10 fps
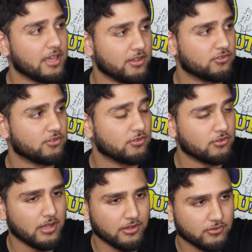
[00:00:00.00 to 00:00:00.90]
as
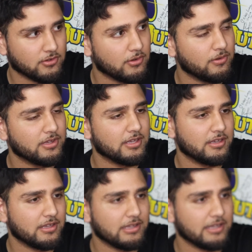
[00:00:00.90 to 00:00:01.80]
you're doing it,
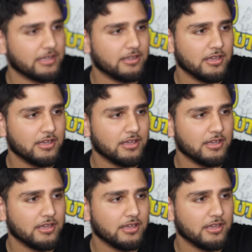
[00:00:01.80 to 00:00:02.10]
and like